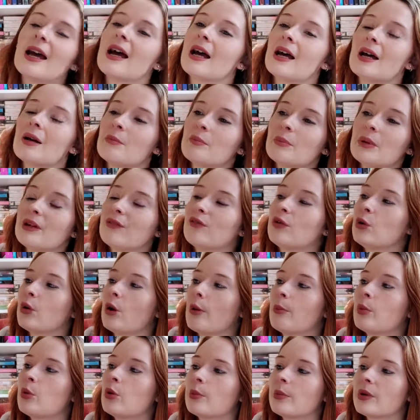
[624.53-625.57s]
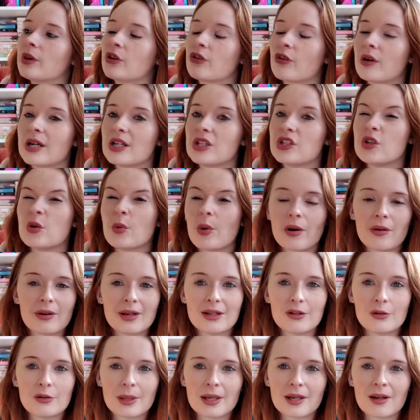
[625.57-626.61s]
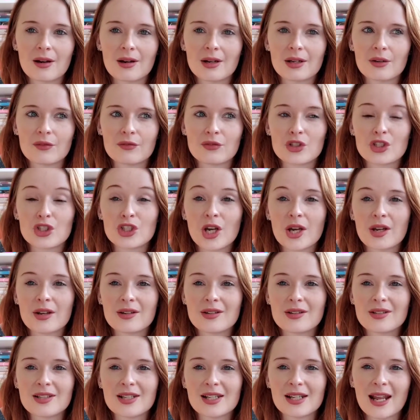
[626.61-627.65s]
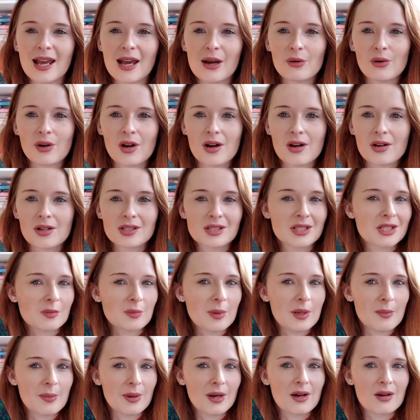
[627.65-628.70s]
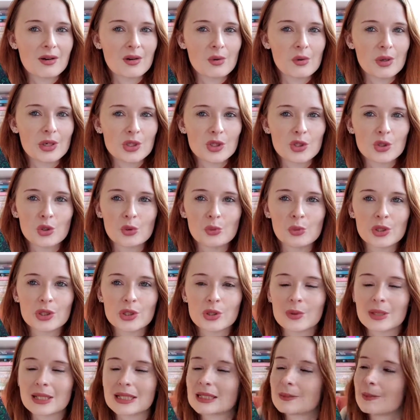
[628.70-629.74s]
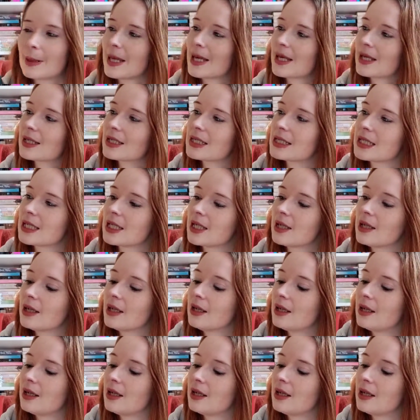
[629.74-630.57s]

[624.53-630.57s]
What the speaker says: But if you are born with a grace, you are a little bit kind of shunned and outcast because people aren't quite sure what to expect.